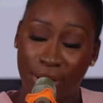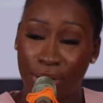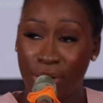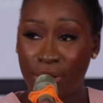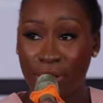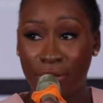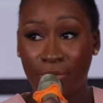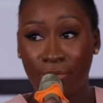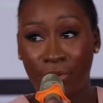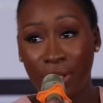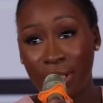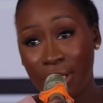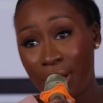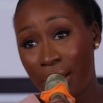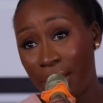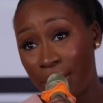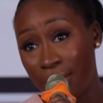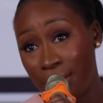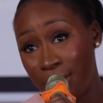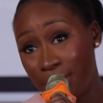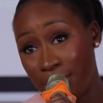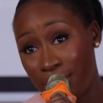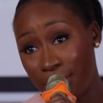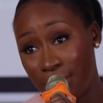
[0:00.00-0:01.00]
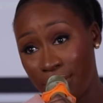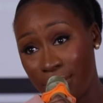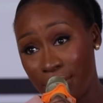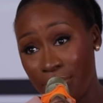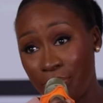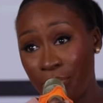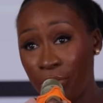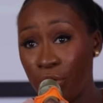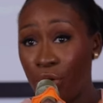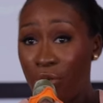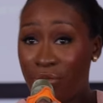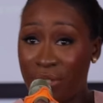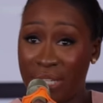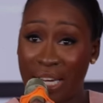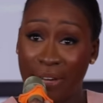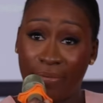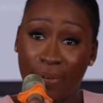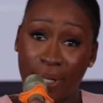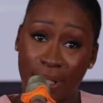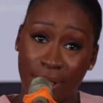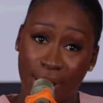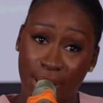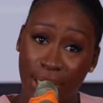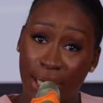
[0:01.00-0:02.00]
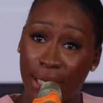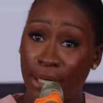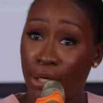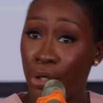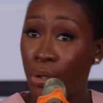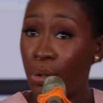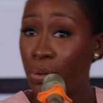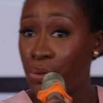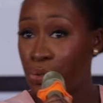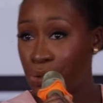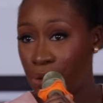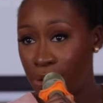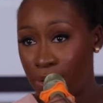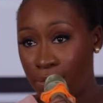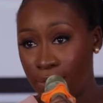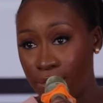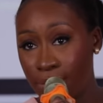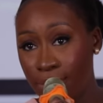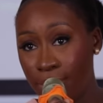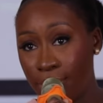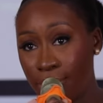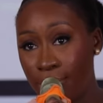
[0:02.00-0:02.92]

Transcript: It doesn't fit our thesis of diversity and inclusion,